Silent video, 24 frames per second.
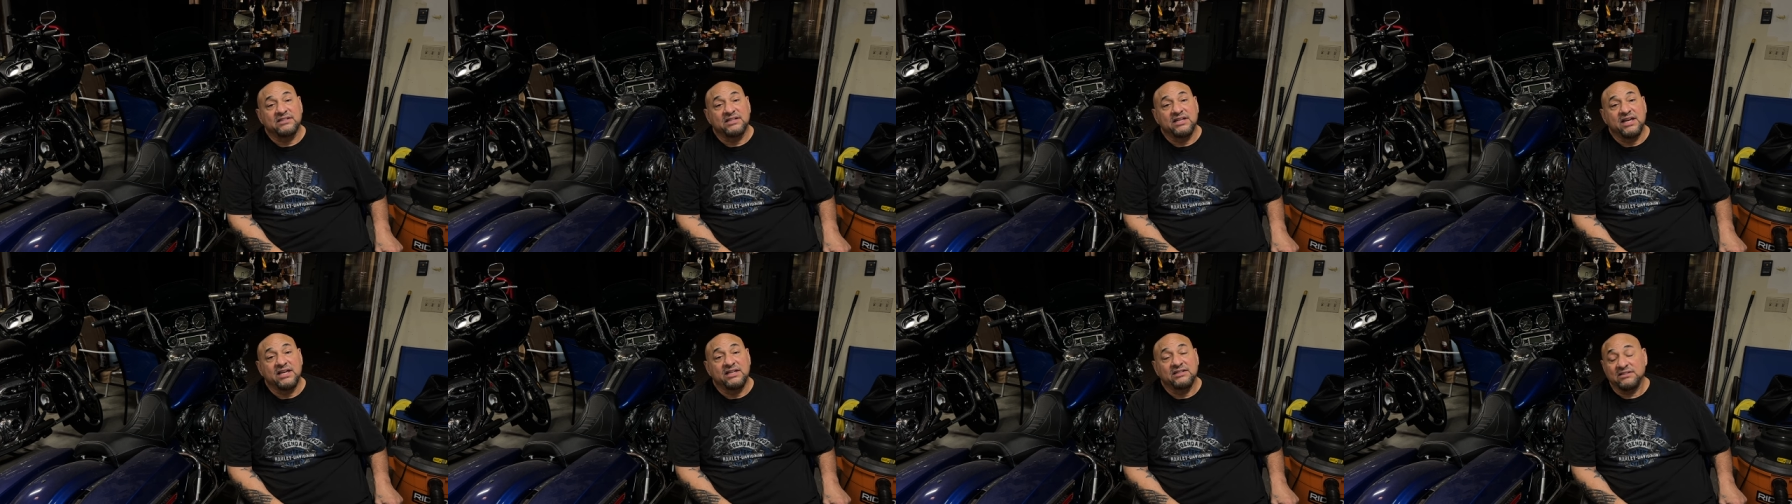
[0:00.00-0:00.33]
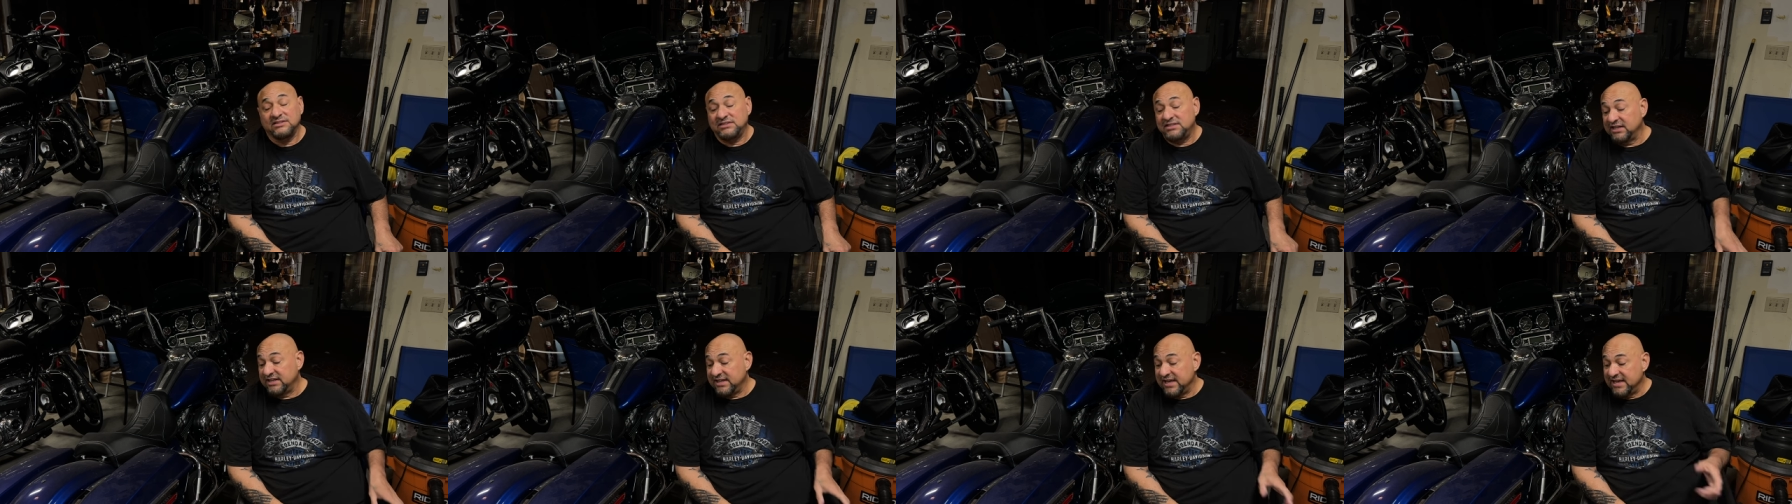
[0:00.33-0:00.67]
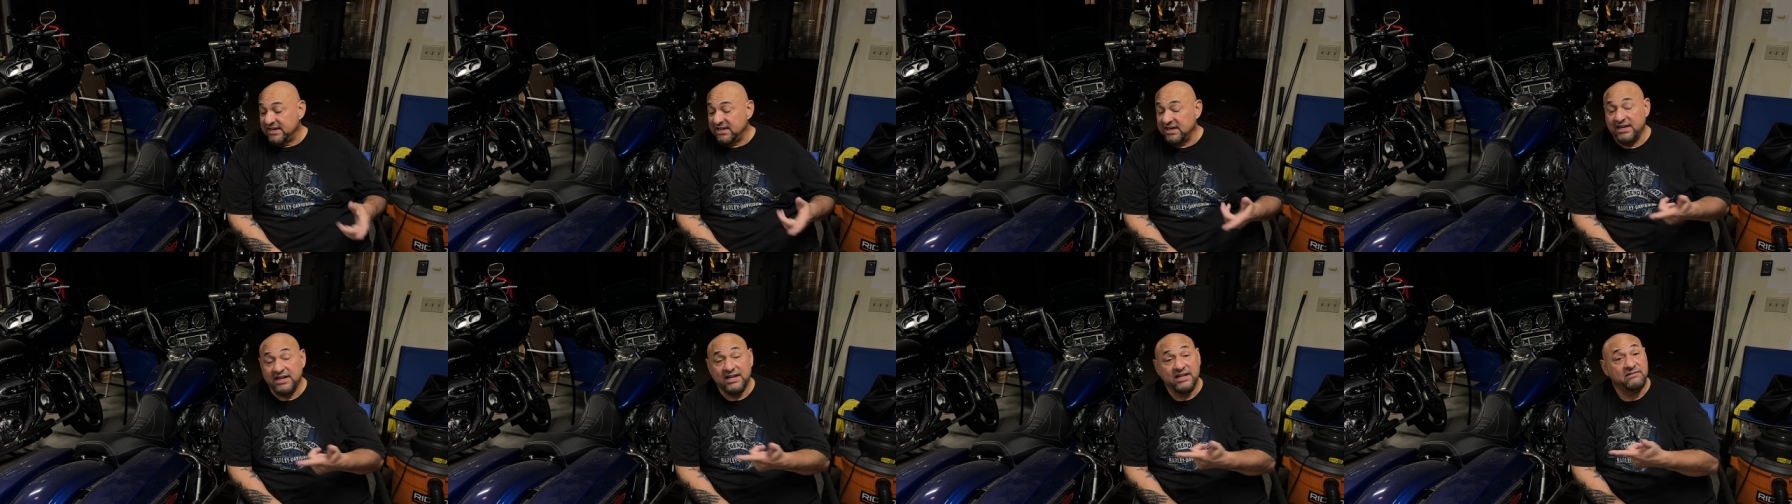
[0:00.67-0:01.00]
get
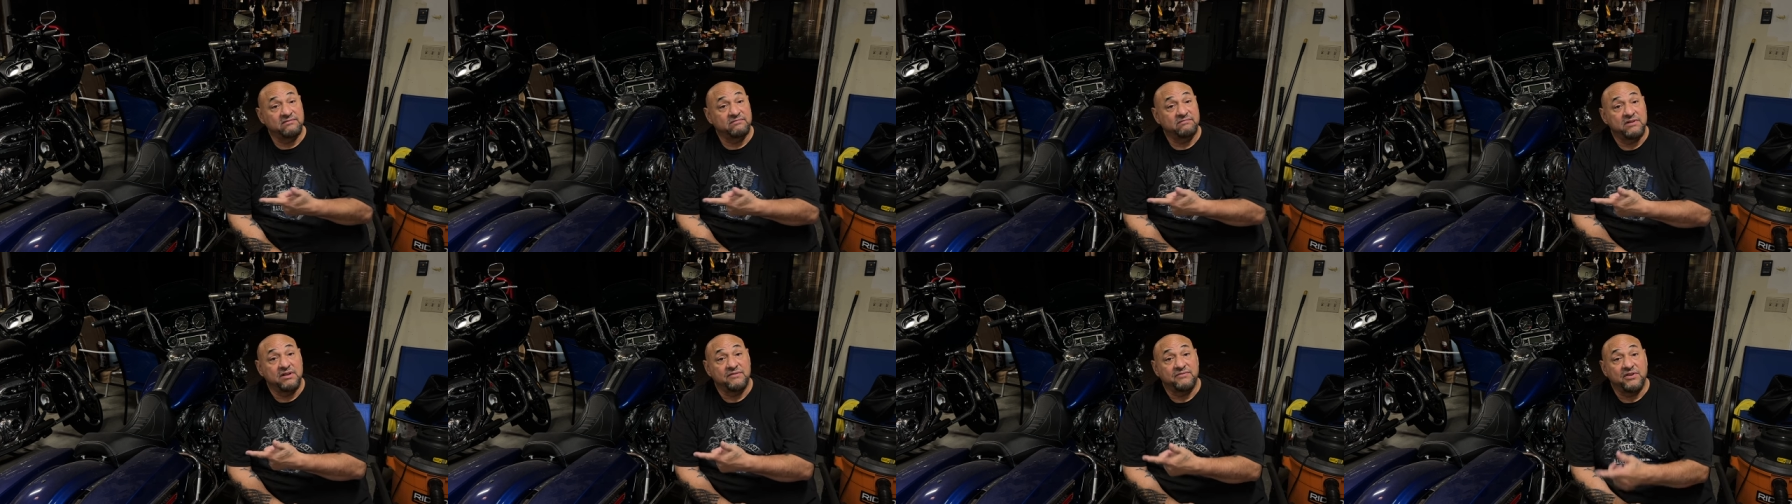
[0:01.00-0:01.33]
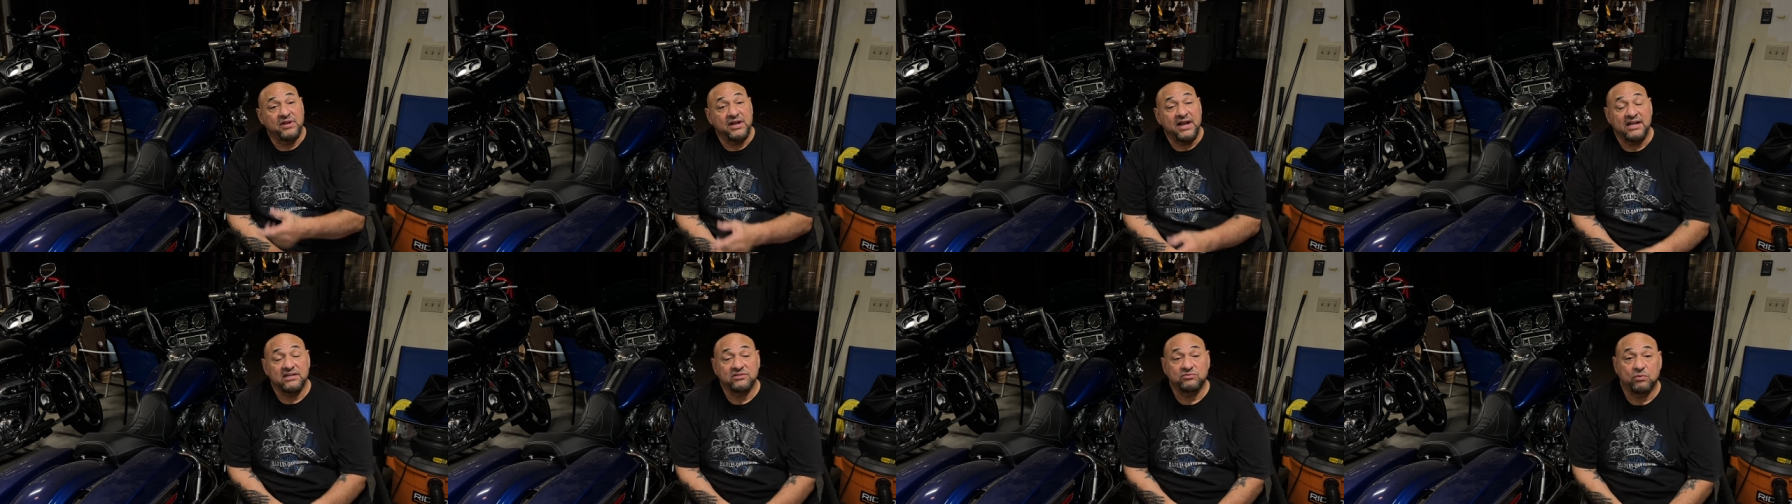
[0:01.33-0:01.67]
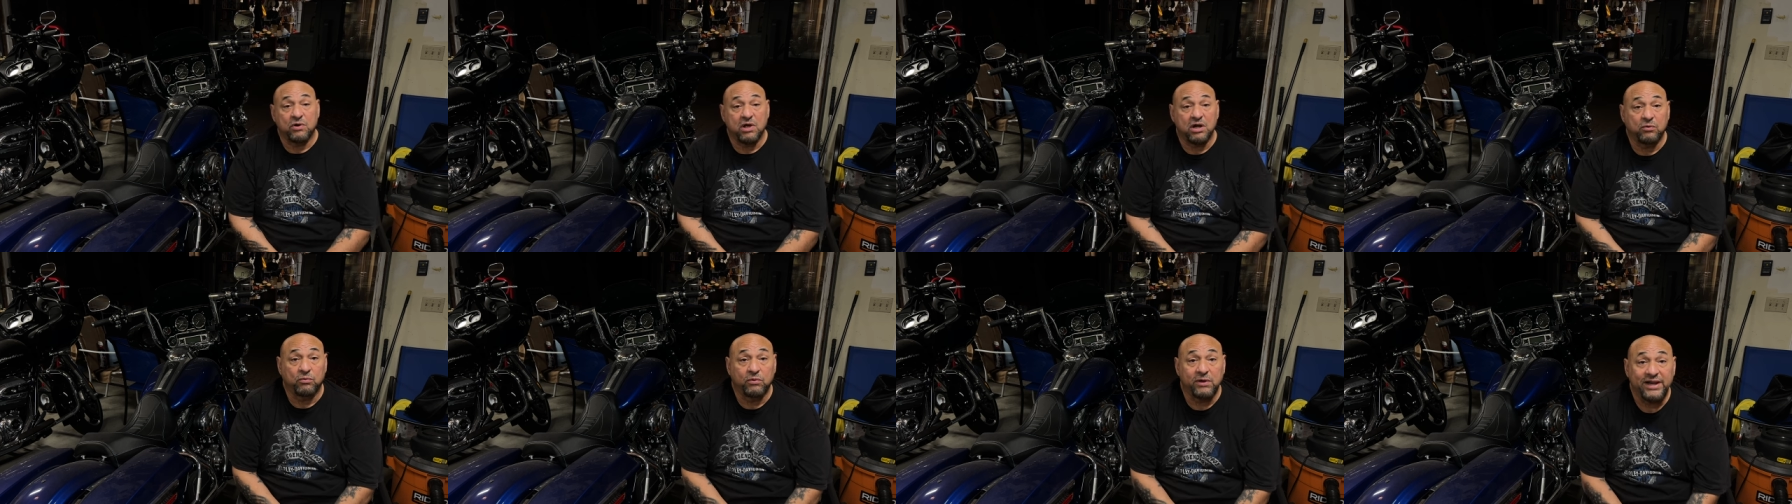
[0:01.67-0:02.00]
in it if you guys
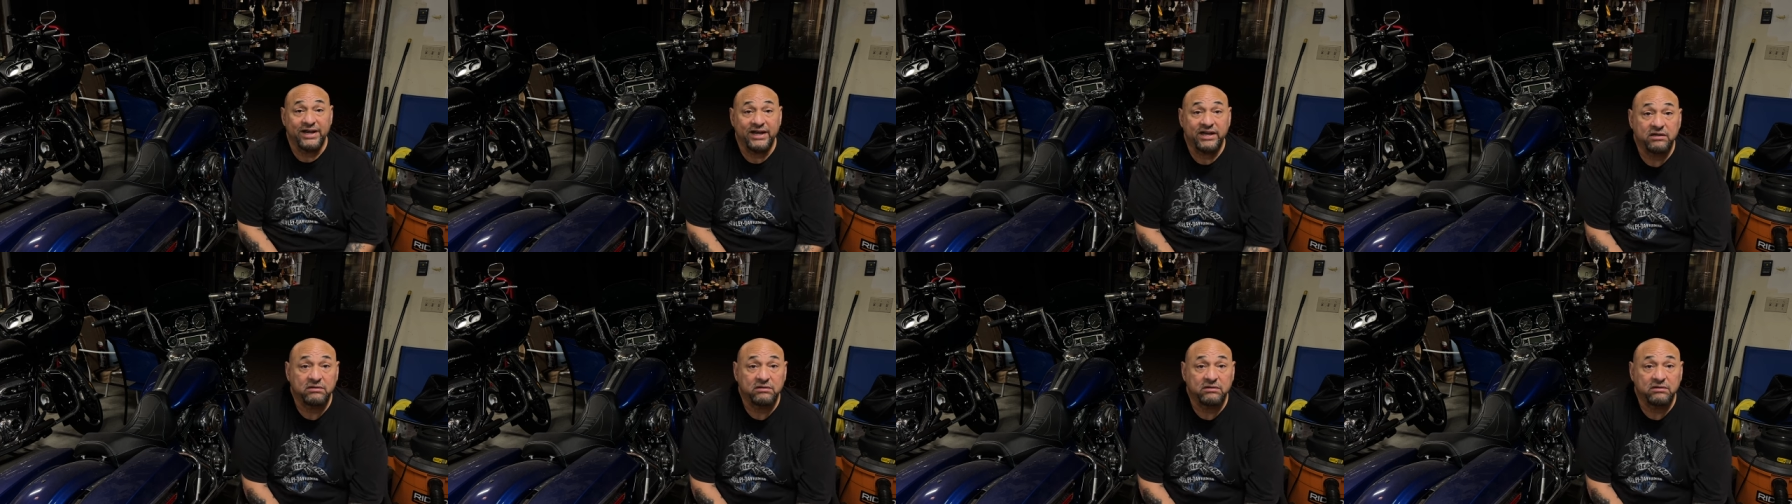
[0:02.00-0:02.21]
want to win it.